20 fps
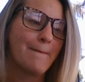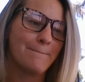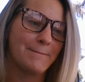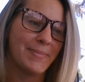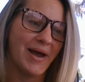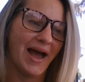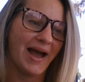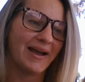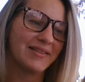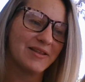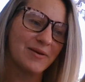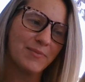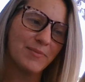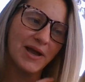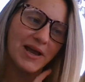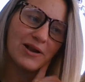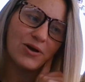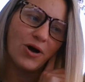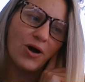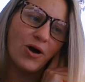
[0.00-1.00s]
Back in the
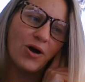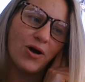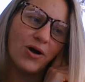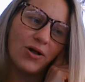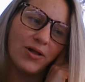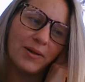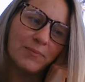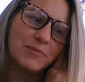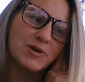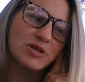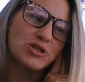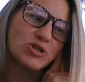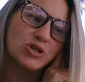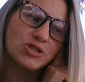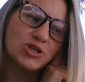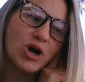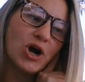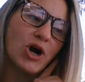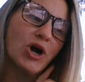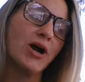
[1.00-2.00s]
main hall, Mr.
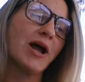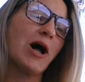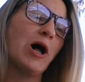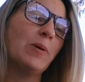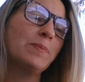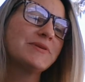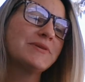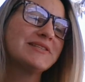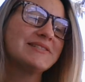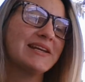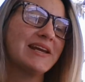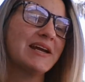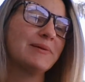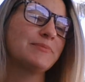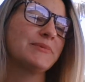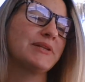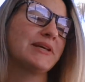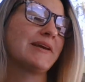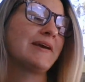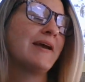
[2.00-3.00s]
Dart helped
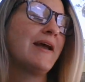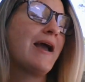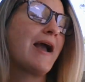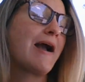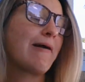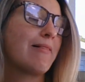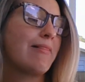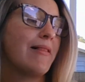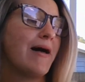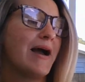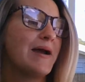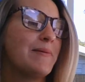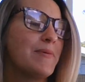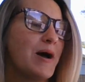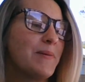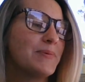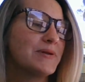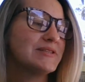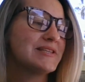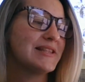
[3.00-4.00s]
Stanley climb
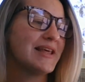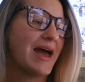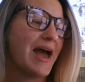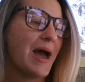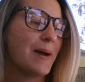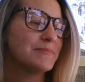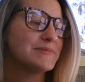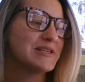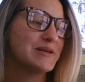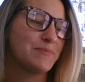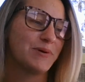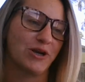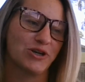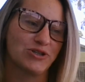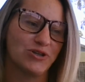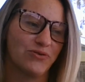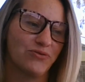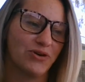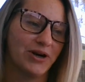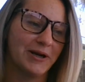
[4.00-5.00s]
up into the empty
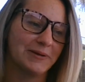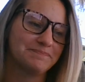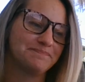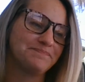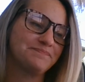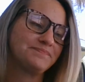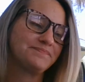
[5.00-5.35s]
picture frame.